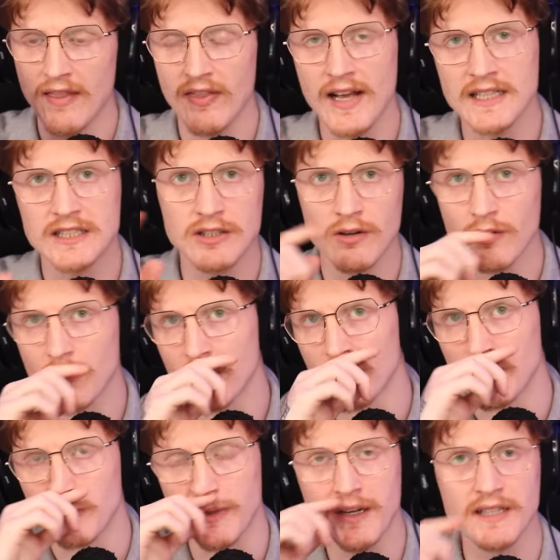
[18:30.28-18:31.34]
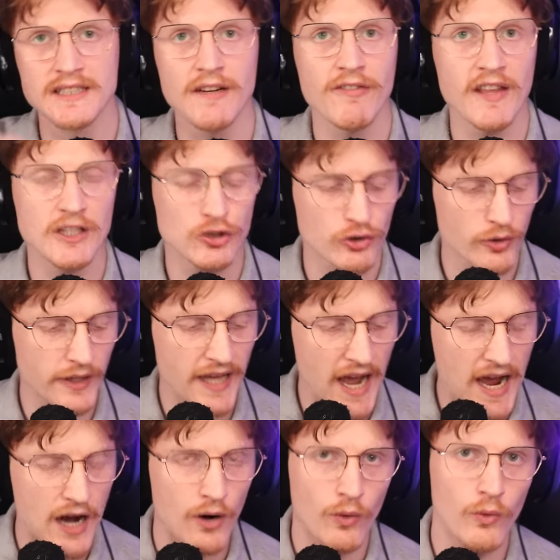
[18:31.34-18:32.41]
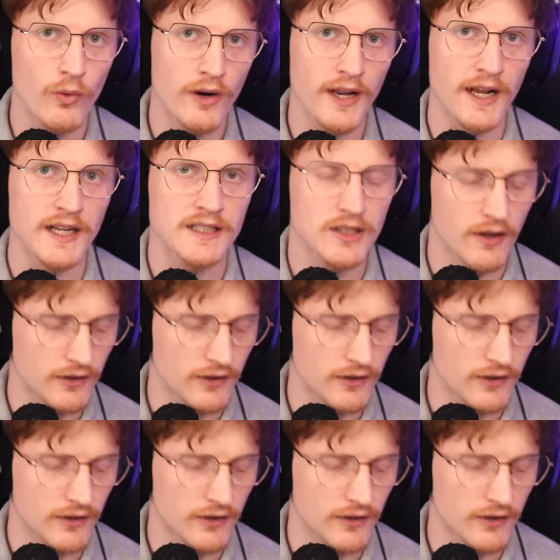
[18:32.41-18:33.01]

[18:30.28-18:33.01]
And that's not good, because if they truly are all linked,